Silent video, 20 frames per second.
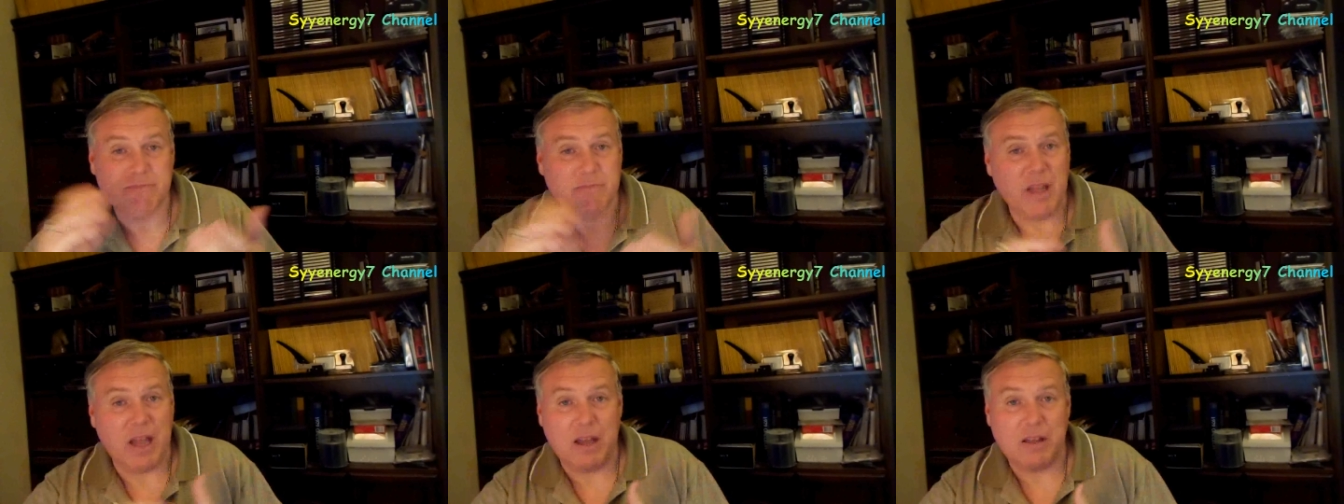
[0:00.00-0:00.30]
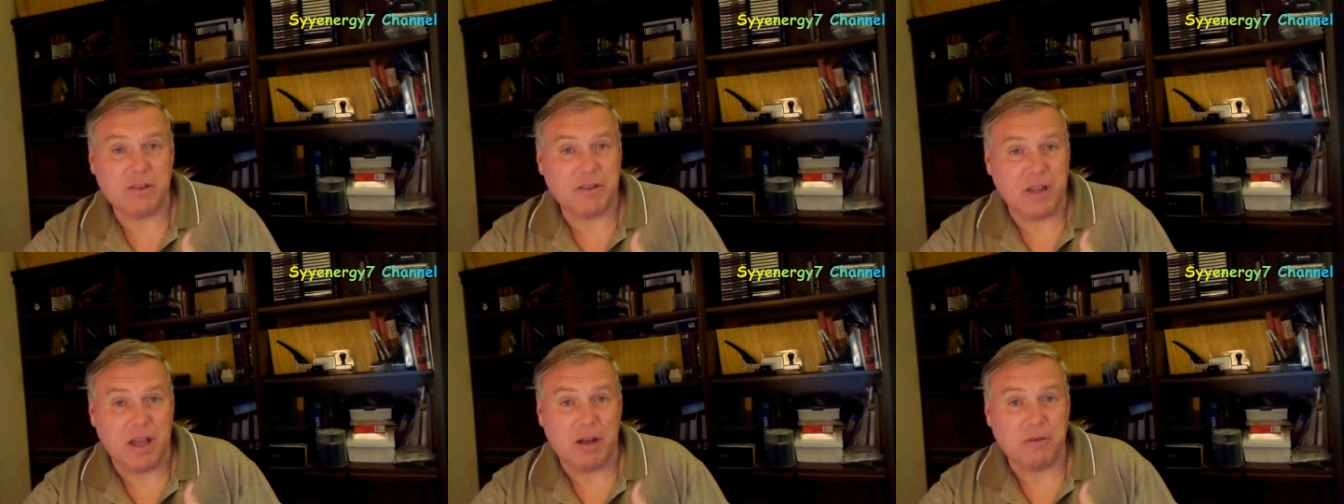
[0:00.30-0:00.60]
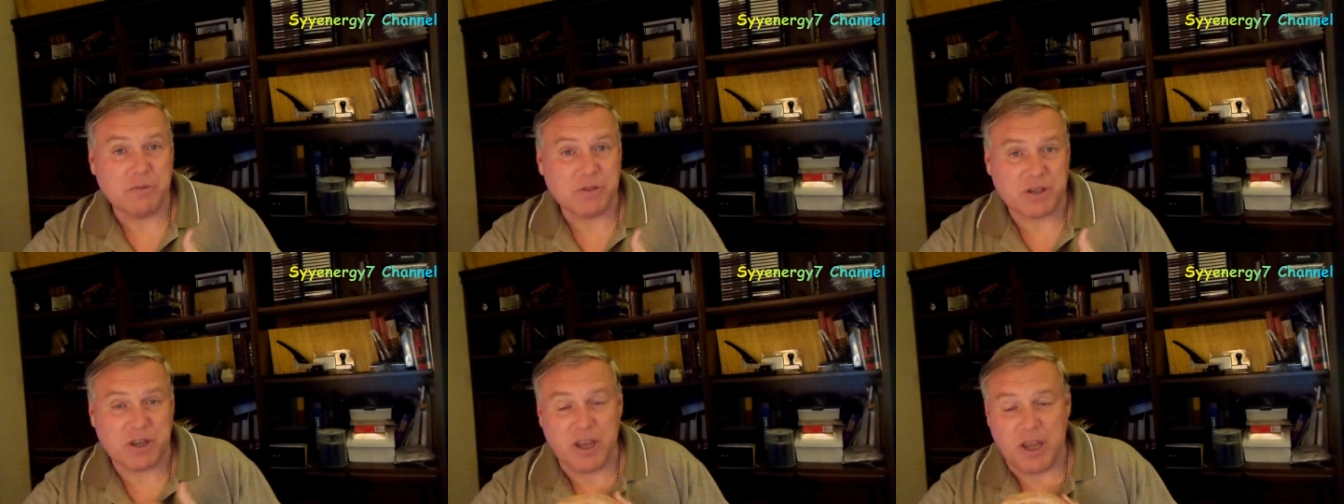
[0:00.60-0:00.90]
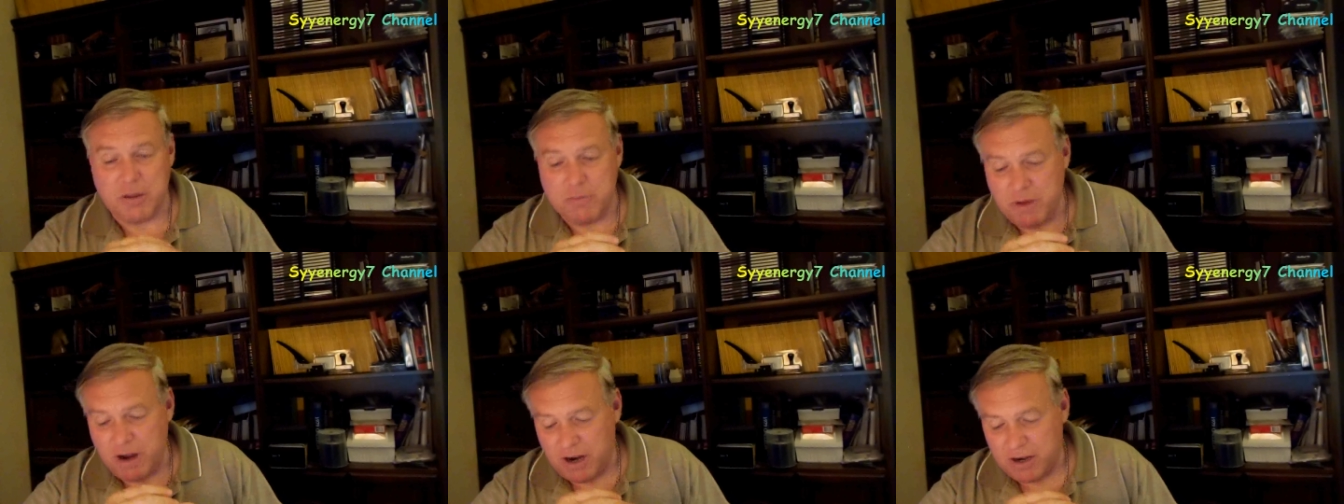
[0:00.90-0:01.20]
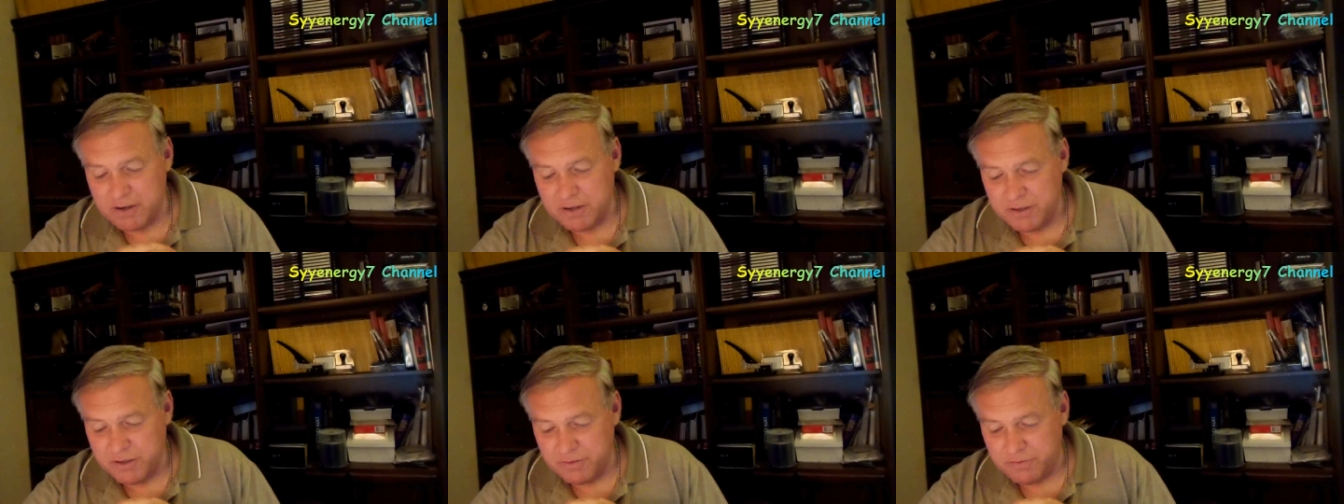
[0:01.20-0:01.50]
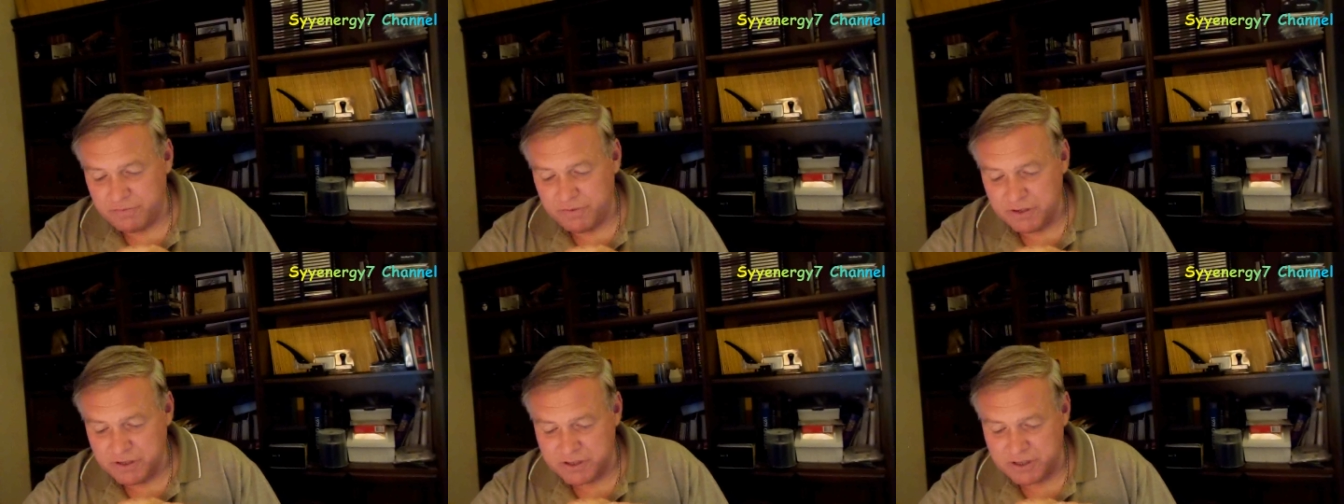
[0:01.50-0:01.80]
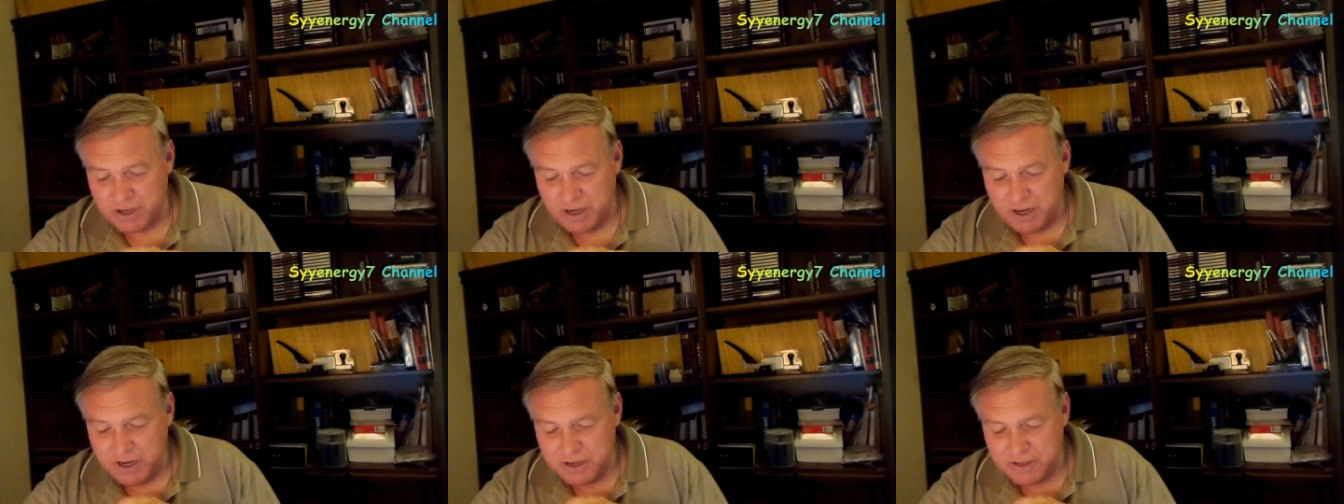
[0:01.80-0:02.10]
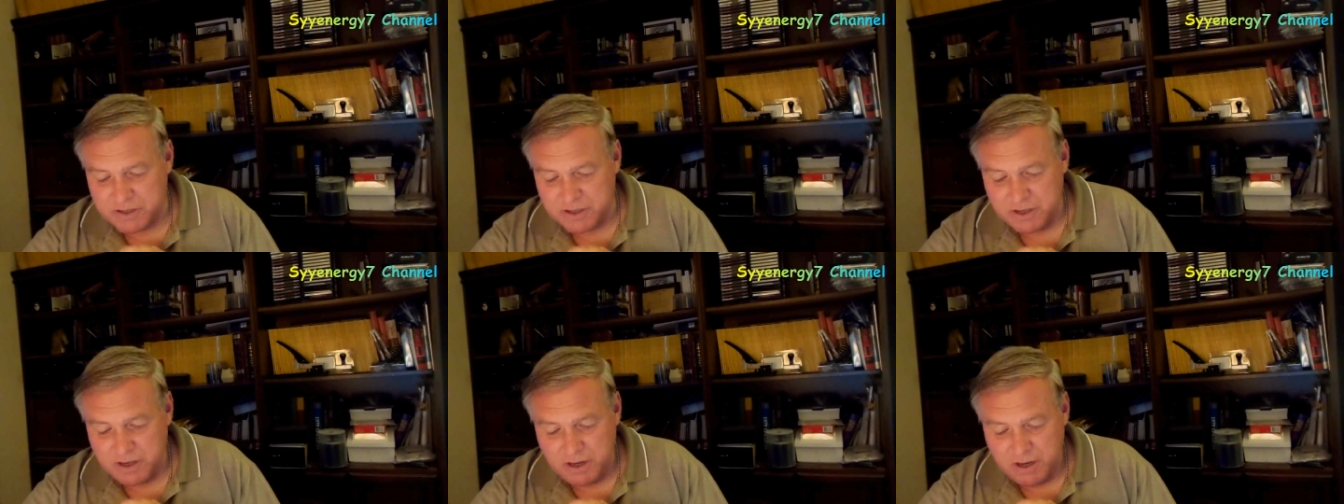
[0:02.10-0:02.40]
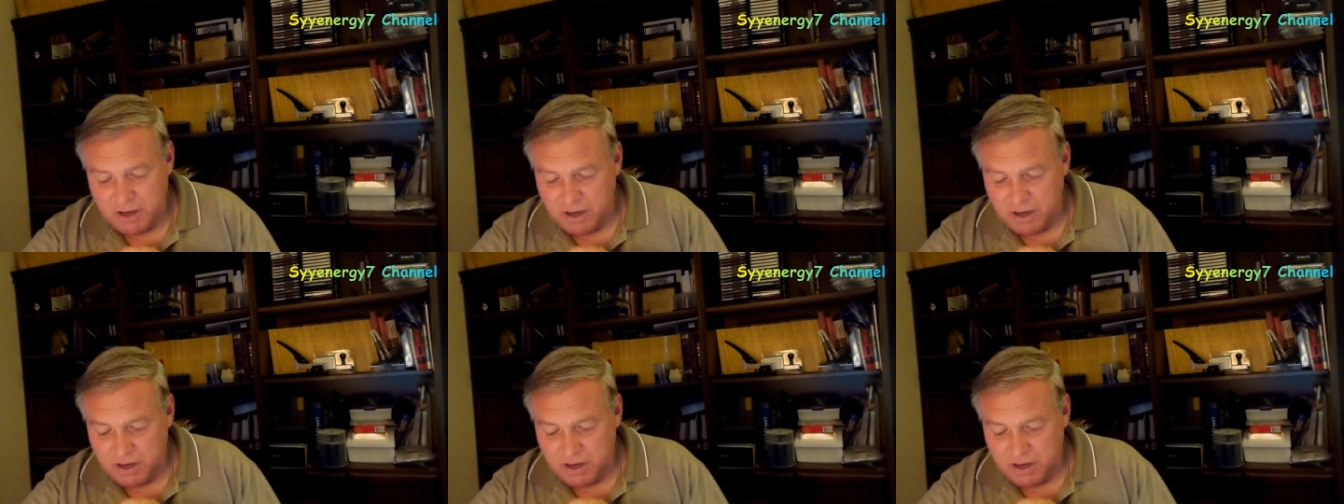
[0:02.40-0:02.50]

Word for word: that that was came out of the fish eggs.